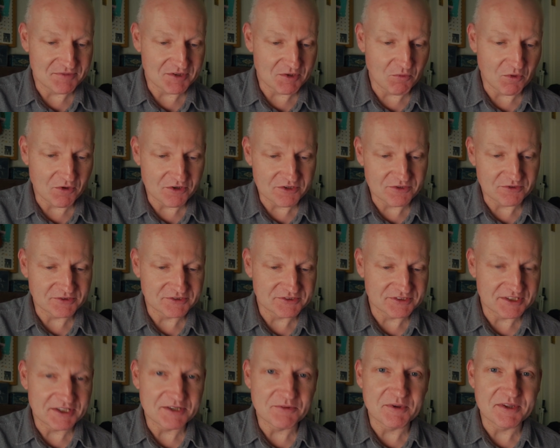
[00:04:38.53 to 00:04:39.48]
What you'll
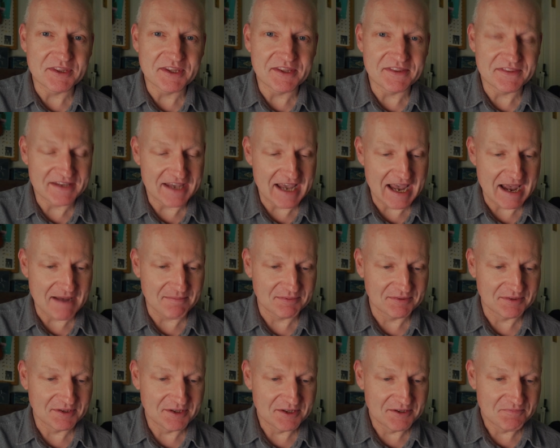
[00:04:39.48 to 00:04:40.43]
see within the
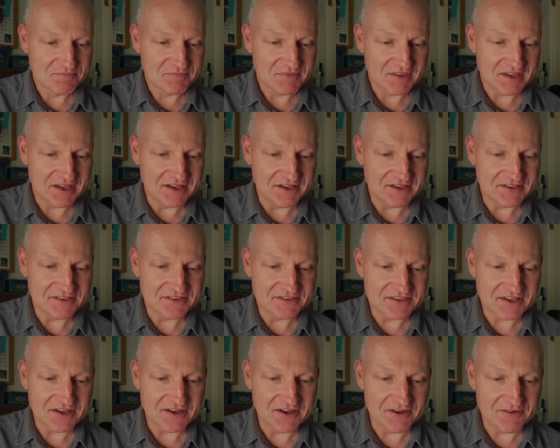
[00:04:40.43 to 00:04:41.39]
app
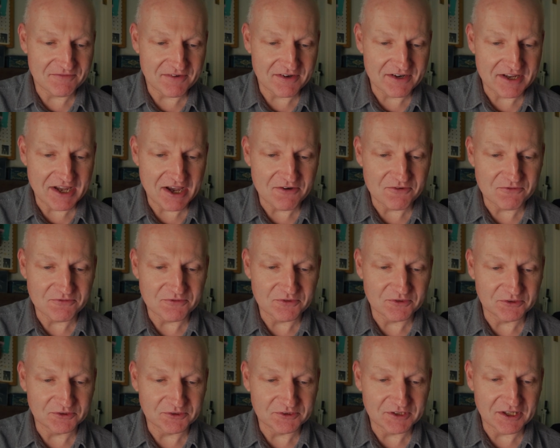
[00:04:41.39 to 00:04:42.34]
is a very
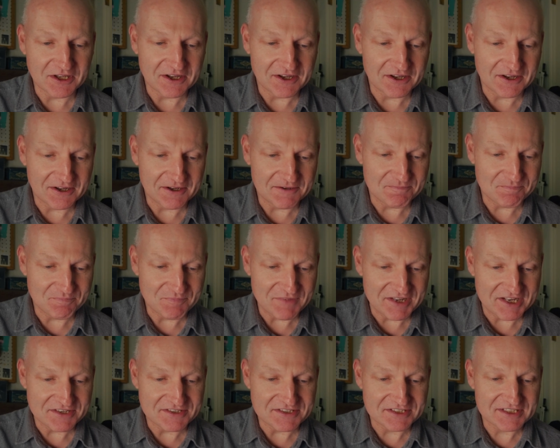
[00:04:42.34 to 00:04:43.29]
helpful
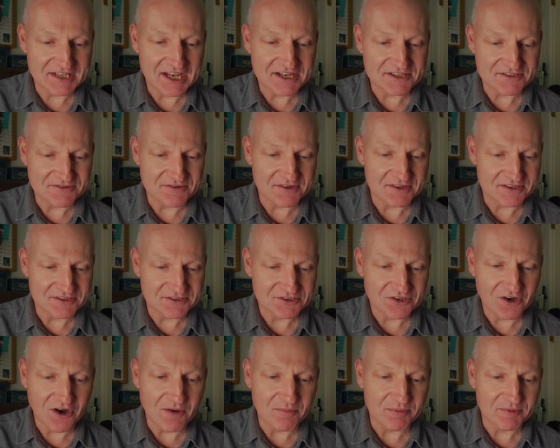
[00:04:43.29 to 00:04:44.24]
indicator at the
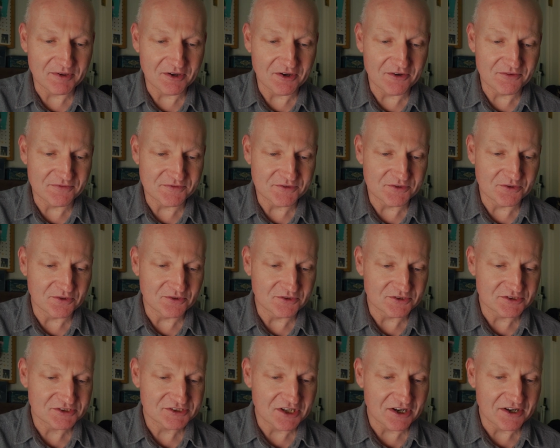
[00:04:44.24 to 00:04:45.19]
top of your
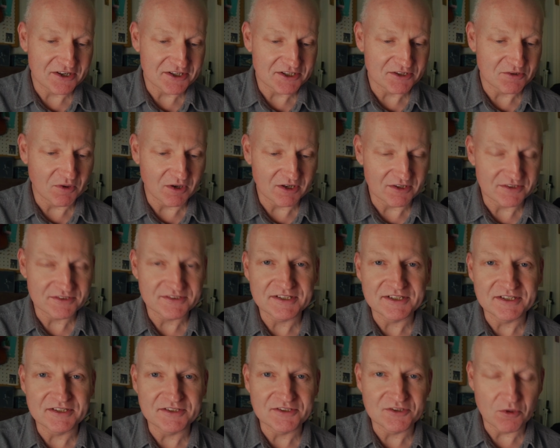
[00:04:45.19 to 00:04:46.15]
sky
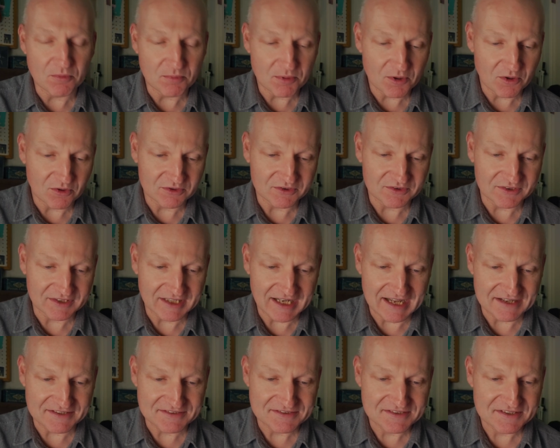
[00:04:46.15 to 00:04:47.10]
quality and your Bortle
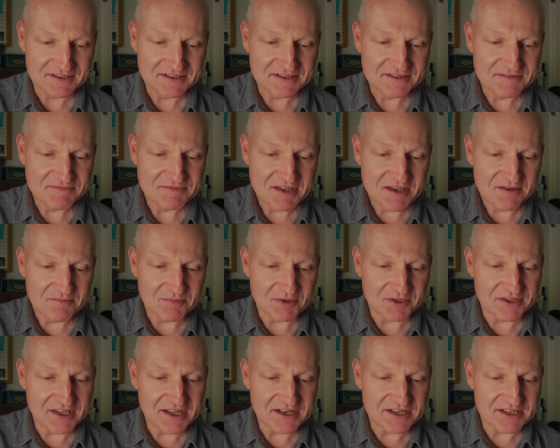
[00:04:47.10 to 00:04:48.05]
class.
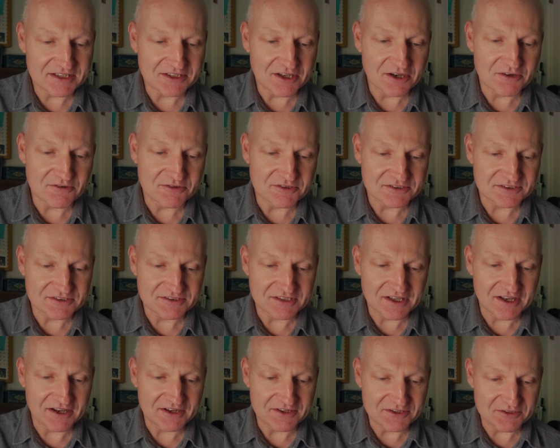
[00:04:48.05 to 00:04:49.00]
But then it goes,
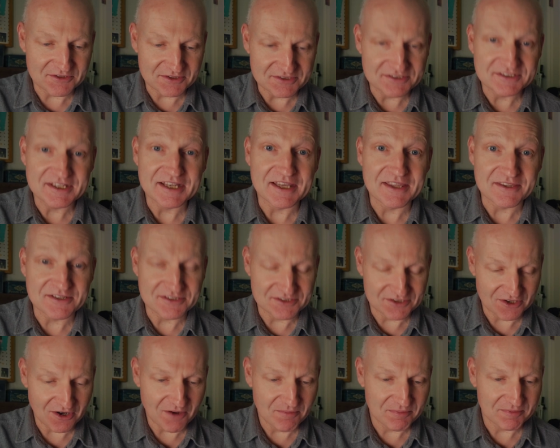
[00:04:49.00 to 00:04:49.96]
you can see at the
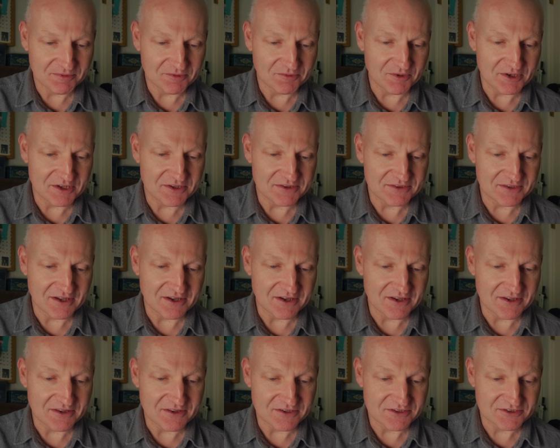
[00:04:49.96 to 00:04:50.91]
top with
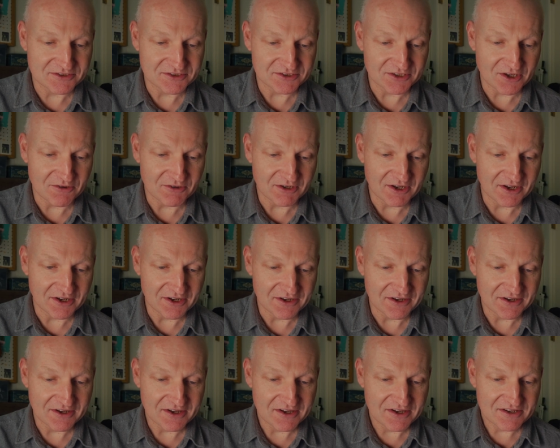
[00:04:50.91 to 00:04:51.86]
the
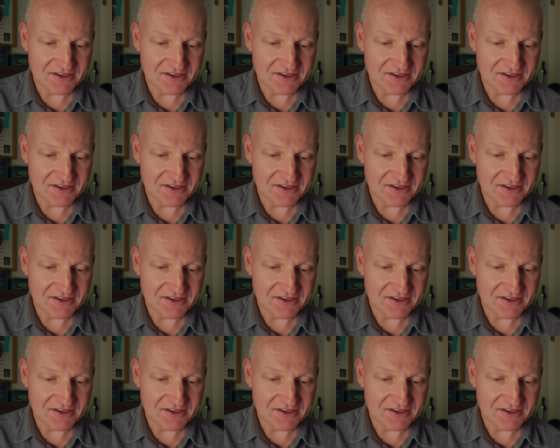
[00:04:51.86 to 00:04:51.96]
solar